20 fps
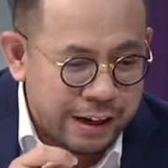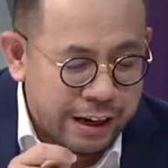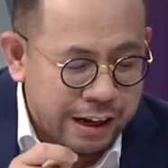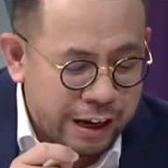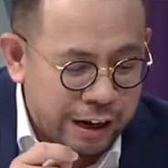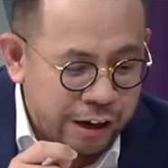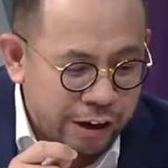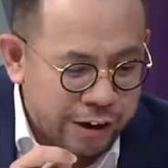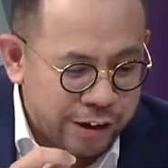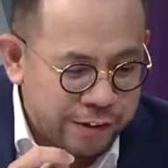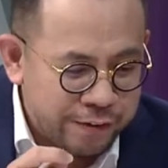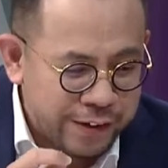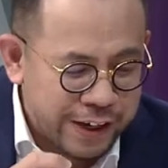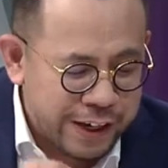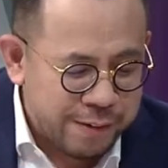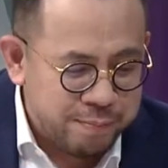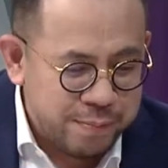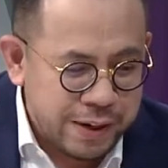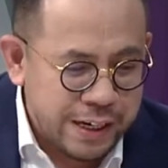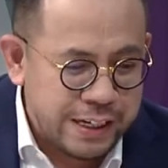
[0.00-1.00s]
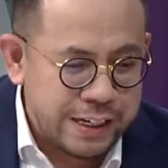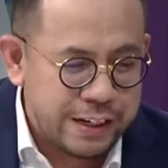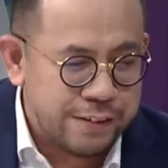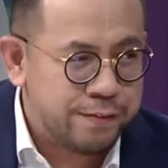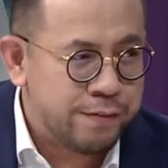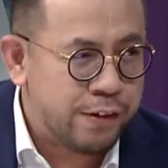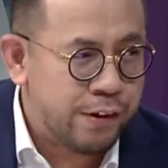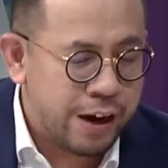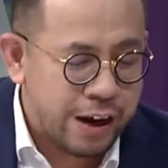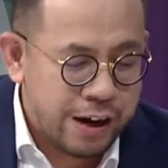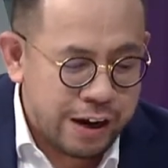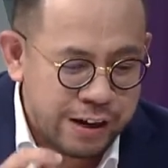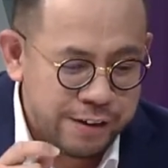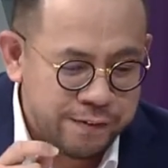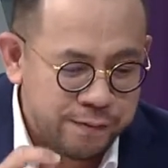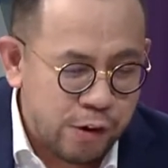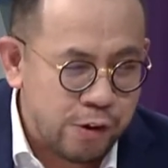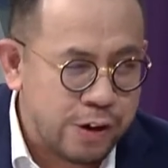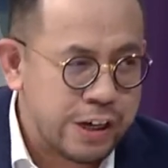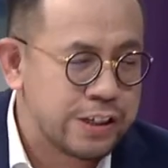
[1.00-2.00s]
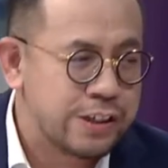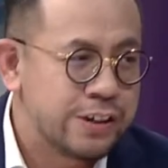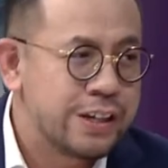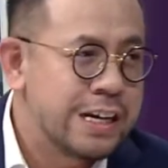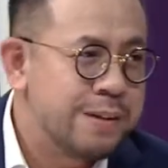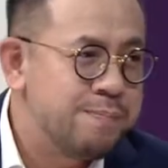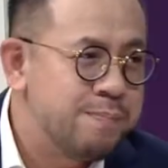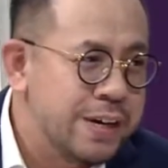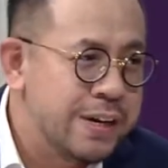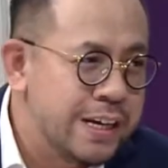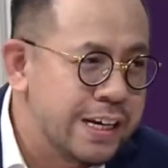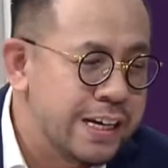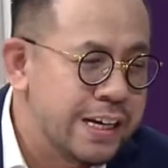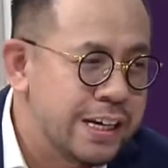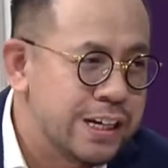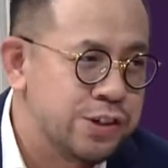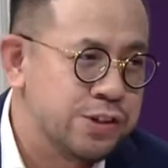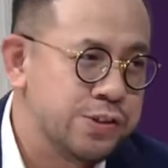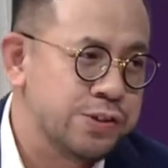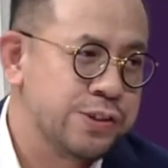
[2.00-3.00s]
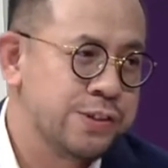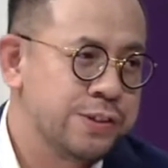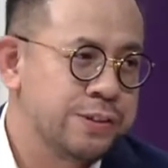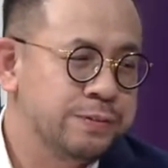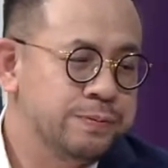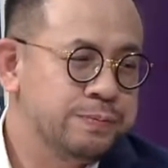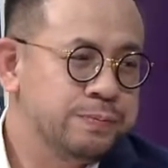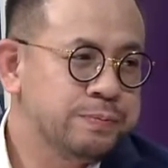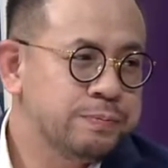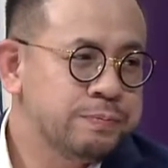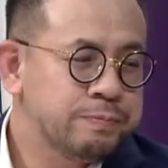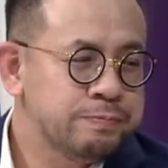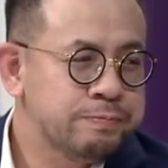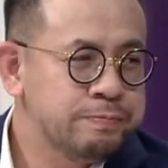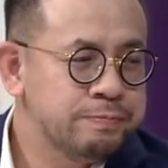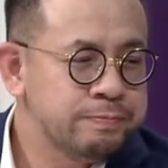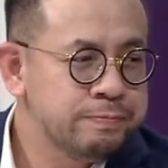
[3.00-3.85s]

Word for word: And okay. a lot of immediate fo uh, focus on immediate issues.